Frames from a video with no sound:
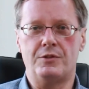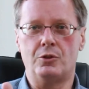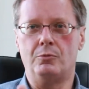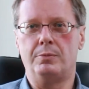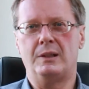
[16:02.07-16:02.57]

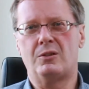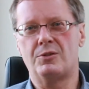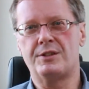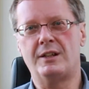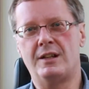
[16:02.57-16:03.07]
So political
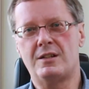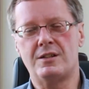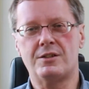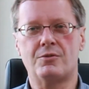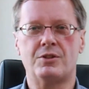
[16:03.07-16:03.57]
science and
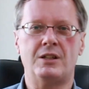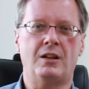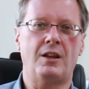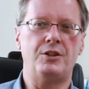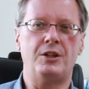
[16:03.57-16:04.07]

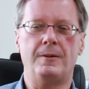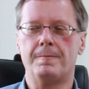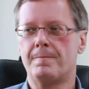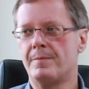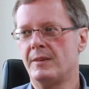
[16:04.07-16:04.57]
sociology
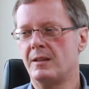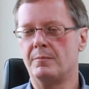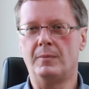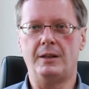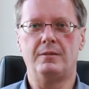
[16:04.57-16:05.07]

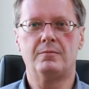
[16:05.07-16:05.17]
might